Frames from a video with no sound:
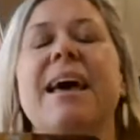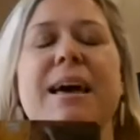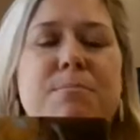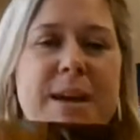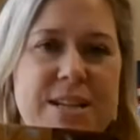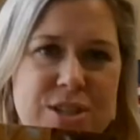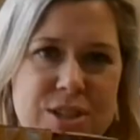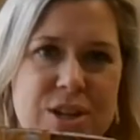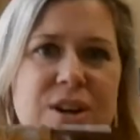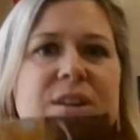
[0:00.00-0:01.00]
and pages
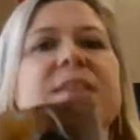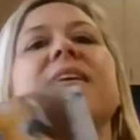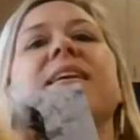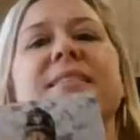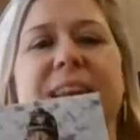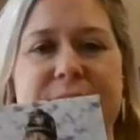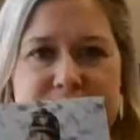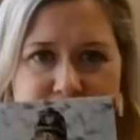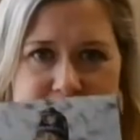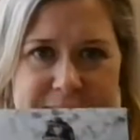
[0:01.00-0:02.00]
turn left
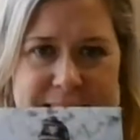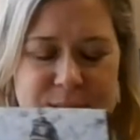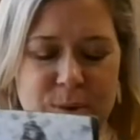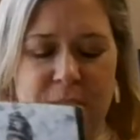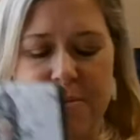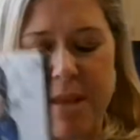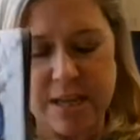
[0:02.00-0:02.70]
to right as well.